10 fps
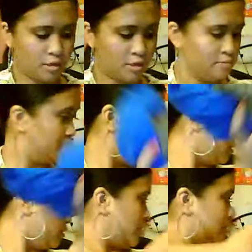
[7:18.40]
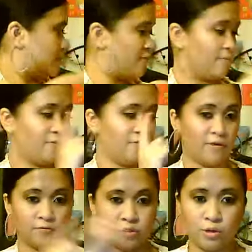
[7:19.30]
Okay, so that's from
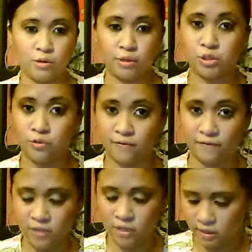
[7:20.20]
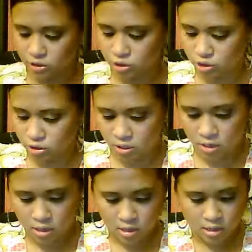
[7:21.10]
Forever 21, 250 each.
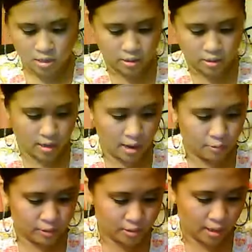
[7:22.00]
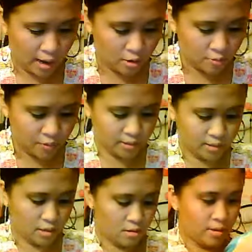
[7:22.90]
Then I went to
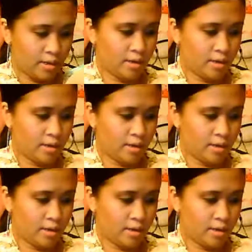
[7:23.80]
Aeropostale